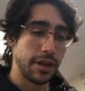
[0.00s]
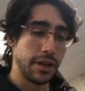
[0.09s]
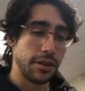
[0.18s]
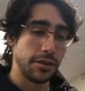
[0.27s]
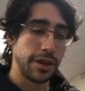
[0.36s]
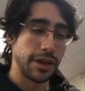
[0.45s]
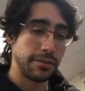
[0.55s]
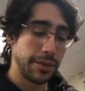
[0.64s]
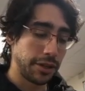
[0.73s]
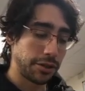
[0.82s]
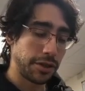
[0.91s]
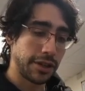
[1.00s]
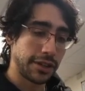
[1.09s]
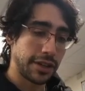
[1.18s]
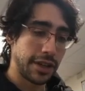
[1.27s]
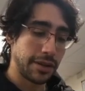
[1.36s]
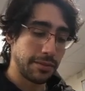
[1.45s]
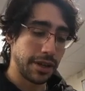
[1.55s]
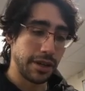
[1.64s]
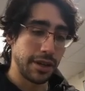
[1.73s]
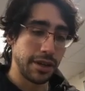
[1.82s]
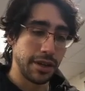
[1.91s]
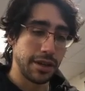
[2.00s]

you get matrix AB